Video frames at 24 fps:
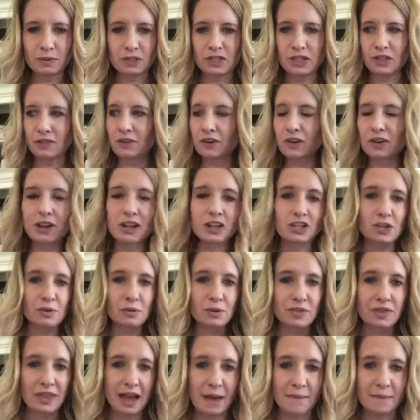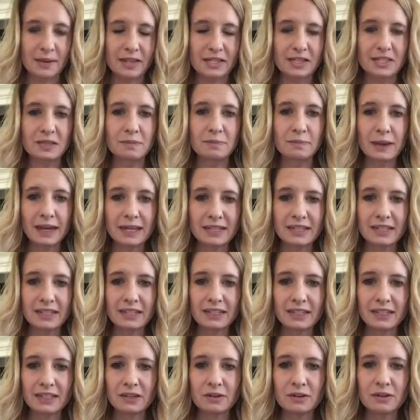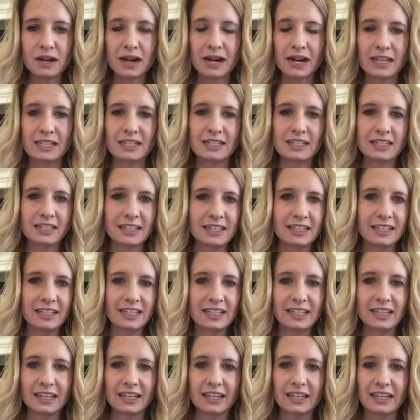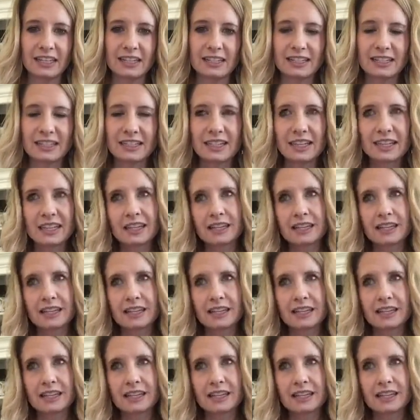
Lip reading: which if you're not sure what that means, basically, you guys, clean eating is